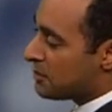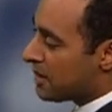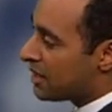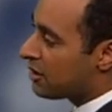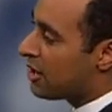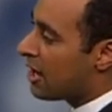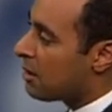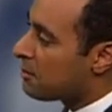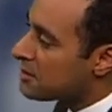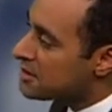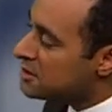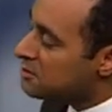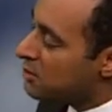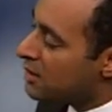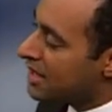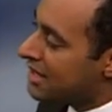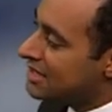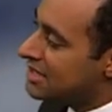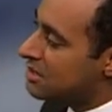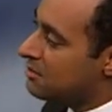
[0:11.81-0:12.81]
It'll help us
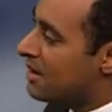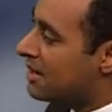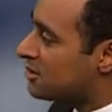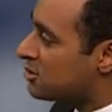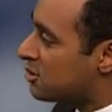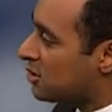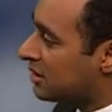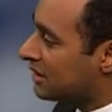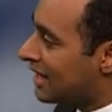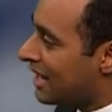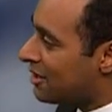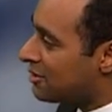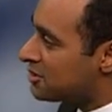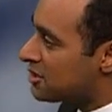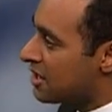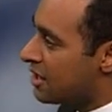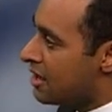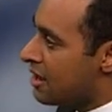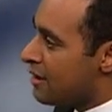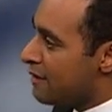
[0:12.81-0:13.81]
bring in some extra clouds
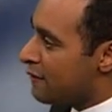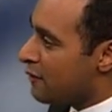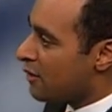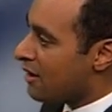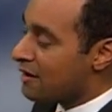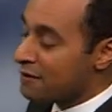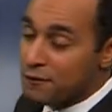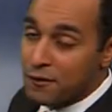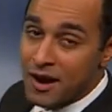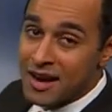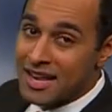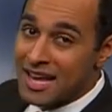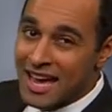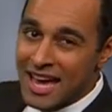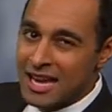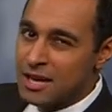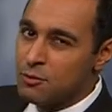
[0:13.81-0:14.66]
for our Friday ahead.